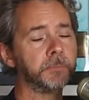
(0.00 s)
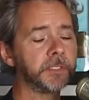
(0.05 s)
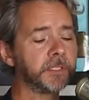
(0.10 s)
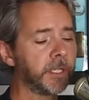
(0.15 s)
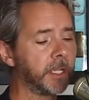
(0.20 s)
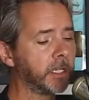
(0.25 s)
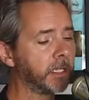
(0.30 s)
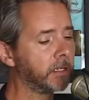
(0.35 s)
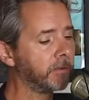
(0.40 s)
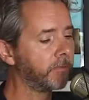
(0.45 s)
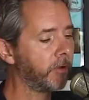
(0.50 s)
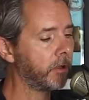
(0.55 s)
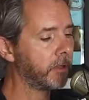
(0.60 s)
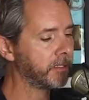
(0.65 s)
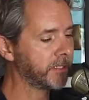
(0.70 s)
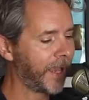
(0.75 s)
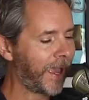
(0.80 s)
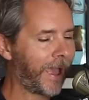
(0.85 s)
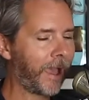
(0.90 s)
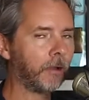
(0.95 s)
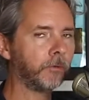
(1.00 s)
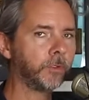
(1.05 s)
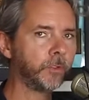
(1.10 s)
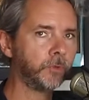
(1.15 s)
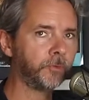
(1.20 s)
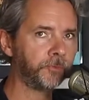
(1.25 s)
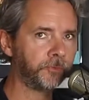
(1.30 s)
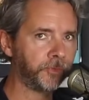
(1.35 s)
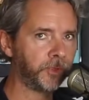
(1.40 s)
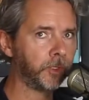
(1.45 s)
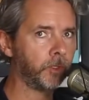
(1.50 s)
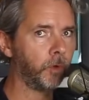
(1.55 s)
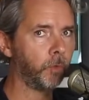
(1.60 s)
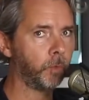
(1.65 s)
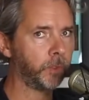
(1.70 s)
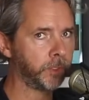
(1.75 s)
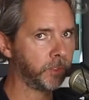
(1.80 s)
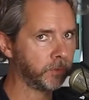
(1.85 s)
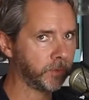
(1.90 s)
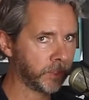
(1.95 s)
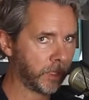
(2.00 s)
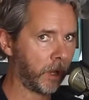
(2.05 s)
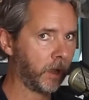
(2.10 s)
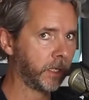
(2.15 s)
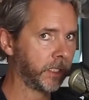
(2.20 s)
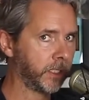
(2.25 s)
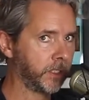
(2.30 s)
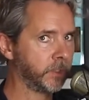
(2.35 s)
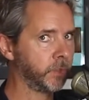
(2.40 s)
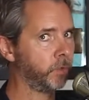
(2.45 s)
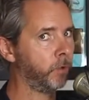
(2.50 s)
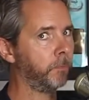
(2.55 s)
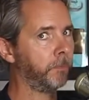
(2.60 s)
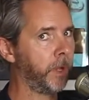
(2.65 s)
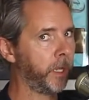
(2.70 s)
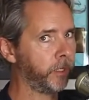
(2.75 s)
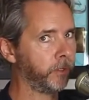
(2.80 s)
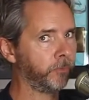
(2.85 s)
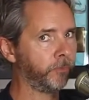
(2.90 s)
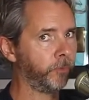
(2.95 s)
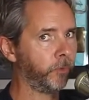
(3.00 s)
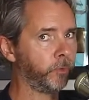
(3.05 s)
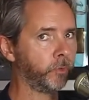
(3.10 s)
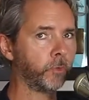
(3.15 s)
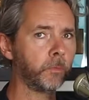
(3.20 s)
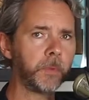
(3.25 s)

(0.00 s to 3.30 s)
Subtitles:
But second of all is how you feel when you talk into a microphone.